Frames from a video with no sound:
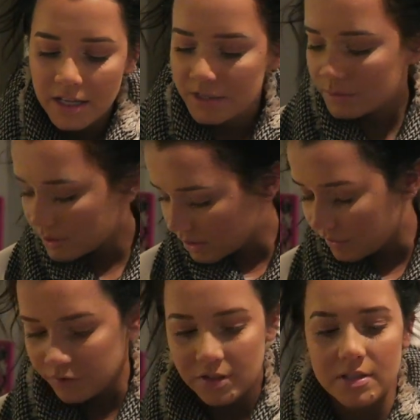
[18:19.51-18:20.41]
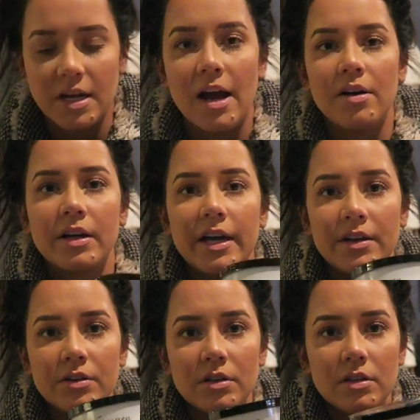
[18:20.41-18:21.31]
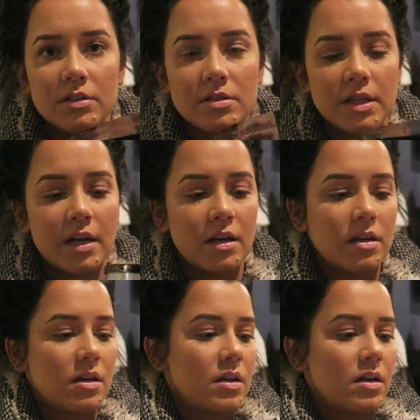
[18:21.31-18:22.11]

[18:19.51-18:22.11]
This one's a different style candle. It's like,